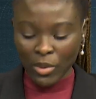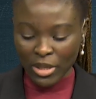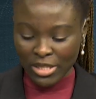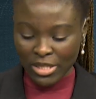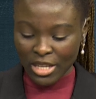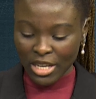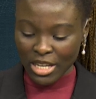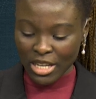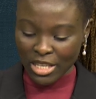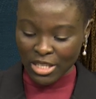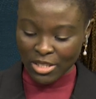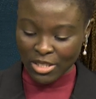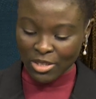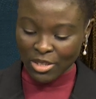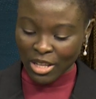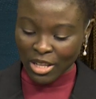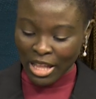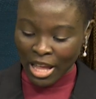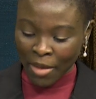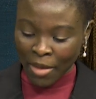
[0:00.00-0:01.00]
with
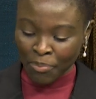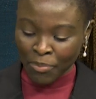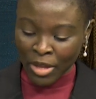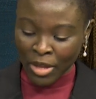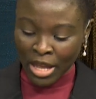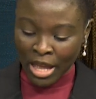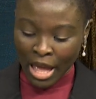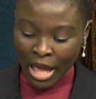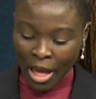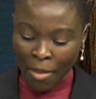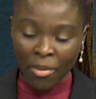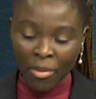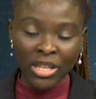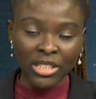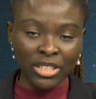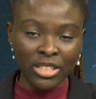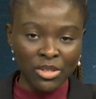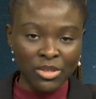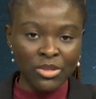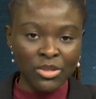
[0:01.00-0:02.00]
Kanyinsola
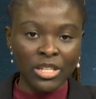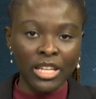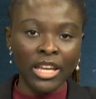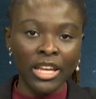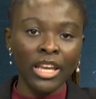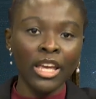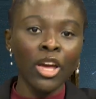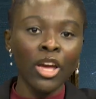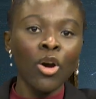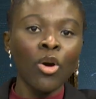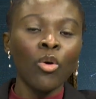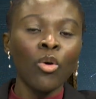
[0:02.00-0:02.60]
Abajesude,